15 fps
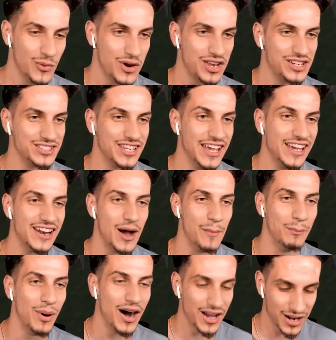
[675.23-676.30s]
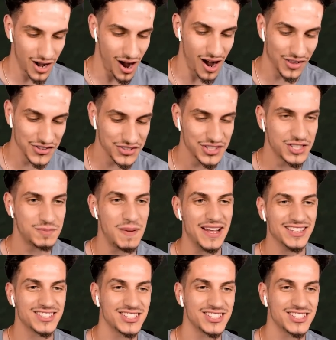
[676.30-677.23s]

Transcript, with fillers: just hit a button on the dispenser